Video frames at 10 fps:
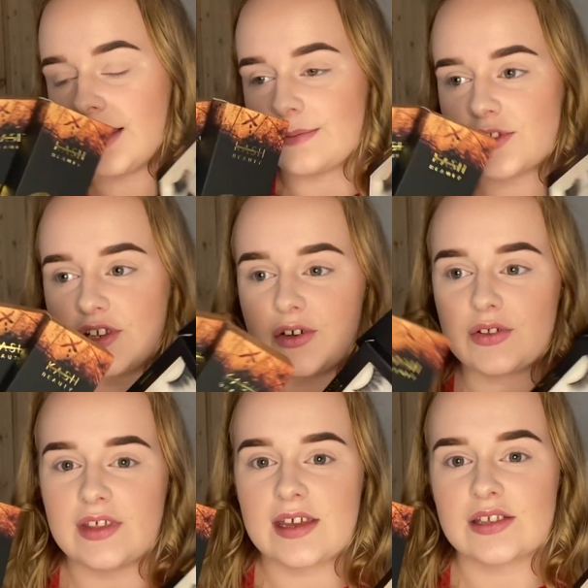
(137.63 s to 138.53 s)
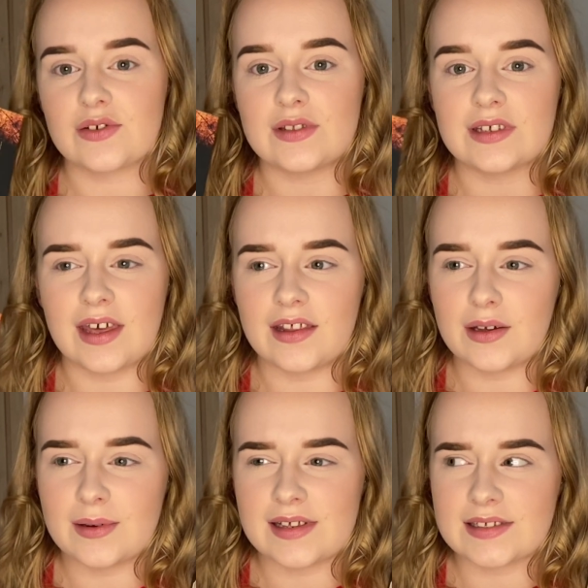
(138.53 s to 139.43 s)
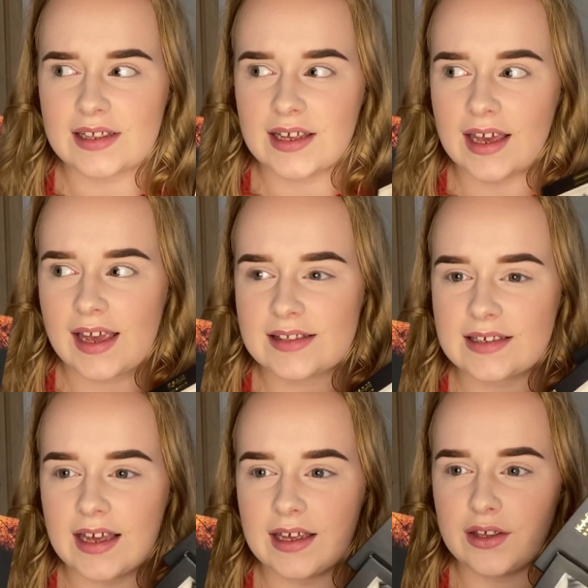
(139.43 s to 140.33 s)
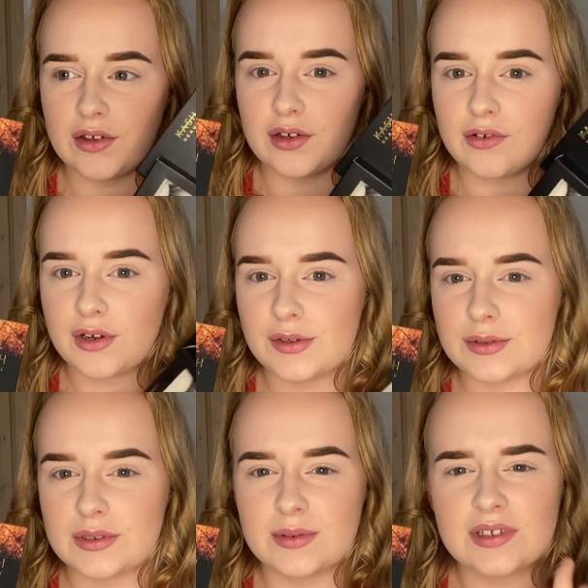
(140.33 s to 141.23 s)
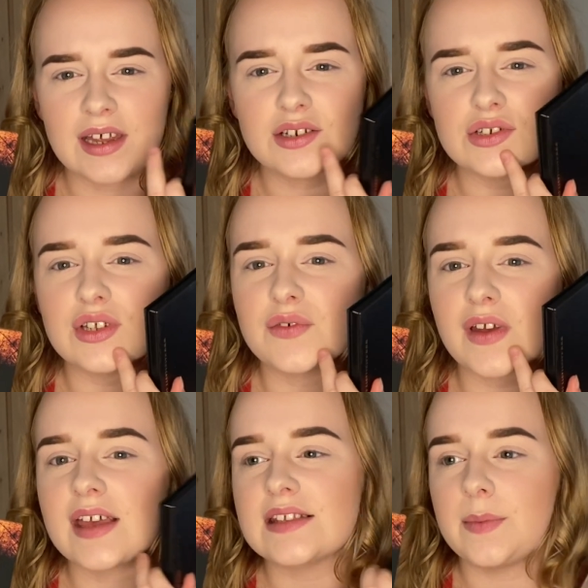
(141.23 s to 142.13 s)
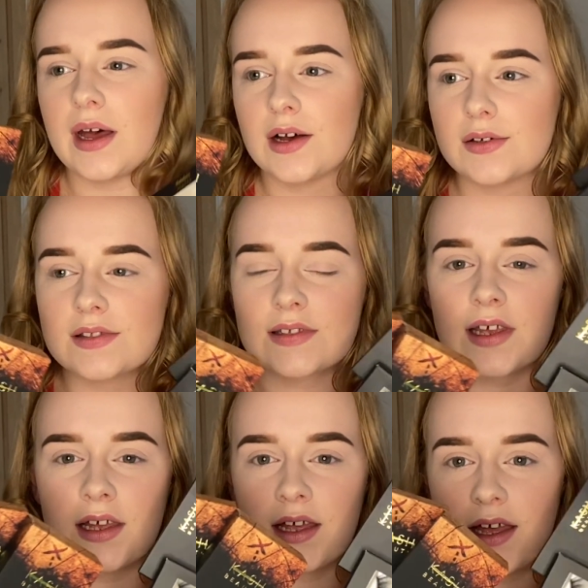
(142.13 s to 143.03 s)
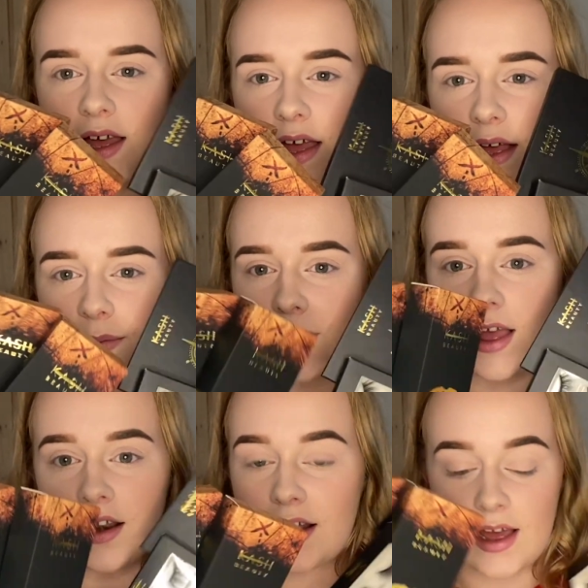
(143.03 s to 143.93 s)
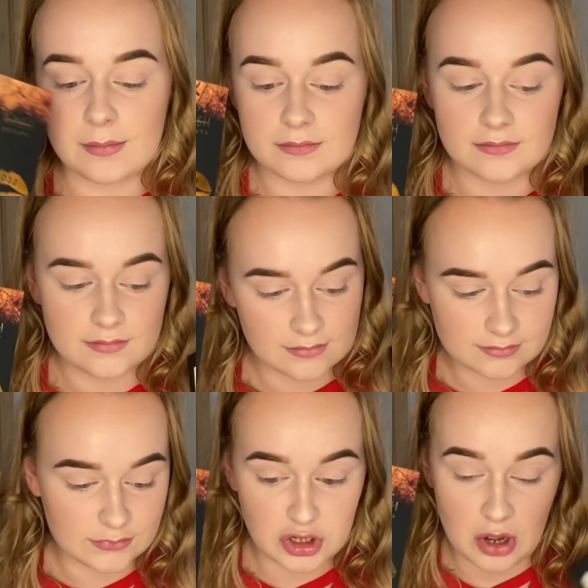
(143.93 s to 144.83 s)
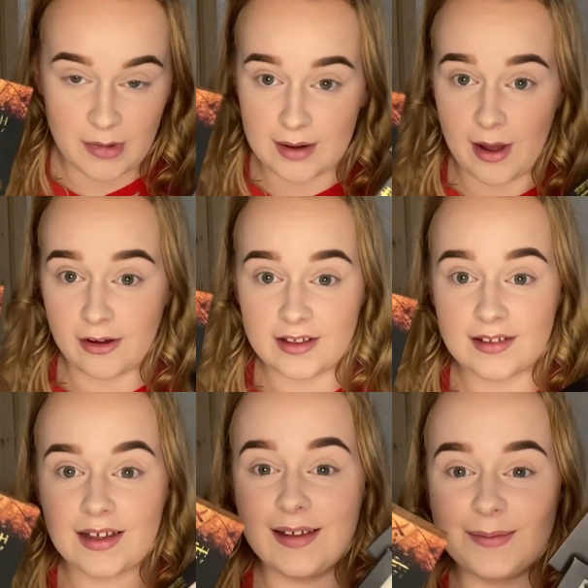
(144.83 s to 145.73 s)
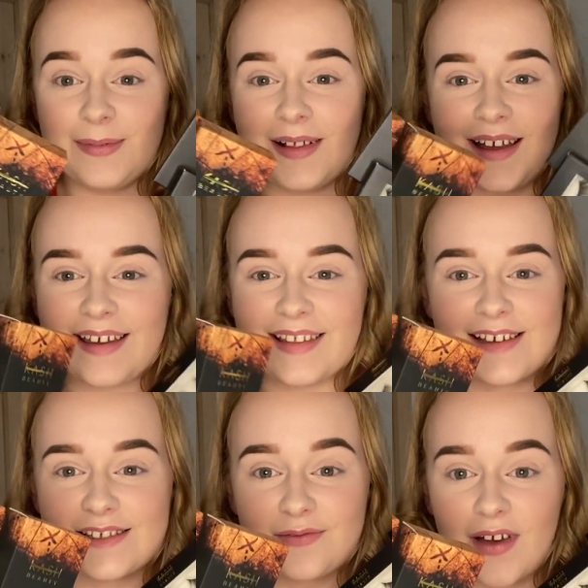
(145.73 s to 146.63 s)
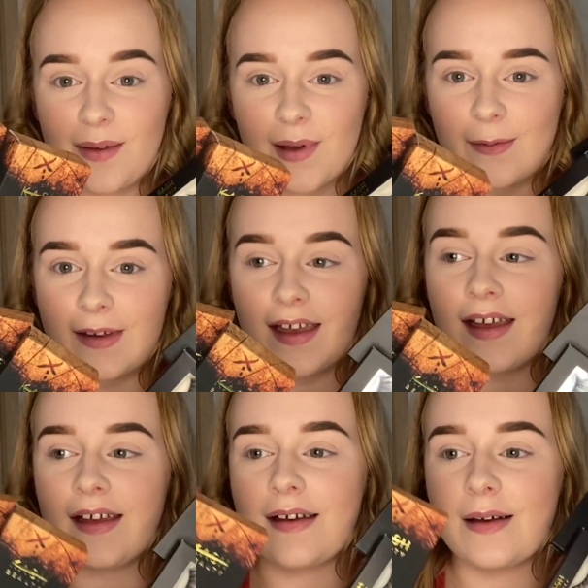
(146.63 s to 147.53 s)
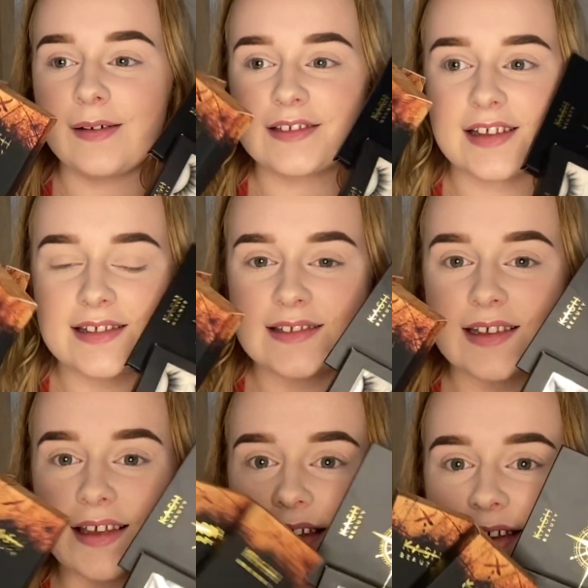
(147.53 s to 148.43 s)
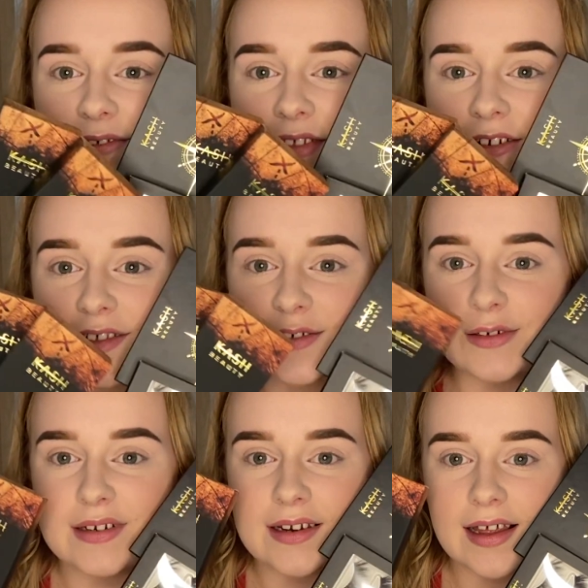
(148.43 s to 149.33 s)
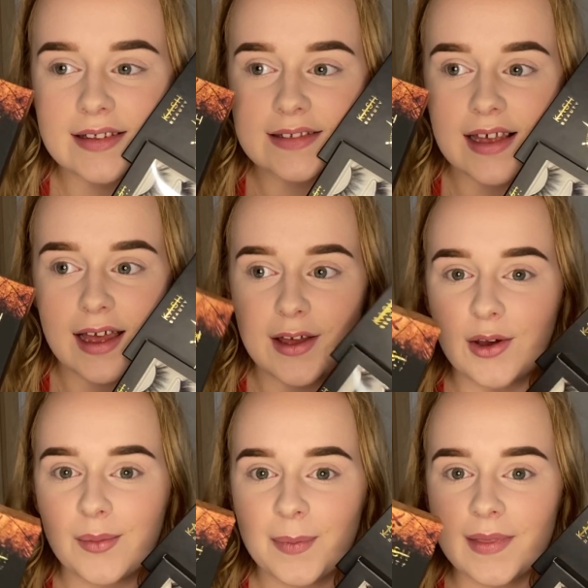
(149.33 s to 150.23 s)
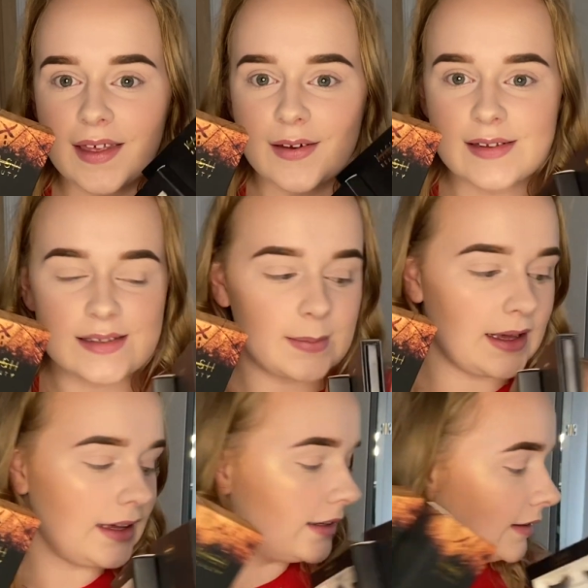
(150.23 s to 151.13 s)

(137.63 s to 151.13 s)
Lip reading: So this altogether was I think 88 euros, which was like just over £80. And I'm not mad about it. I'm like, that is fine by me. So let's see if they're as good as I hope they're going to be.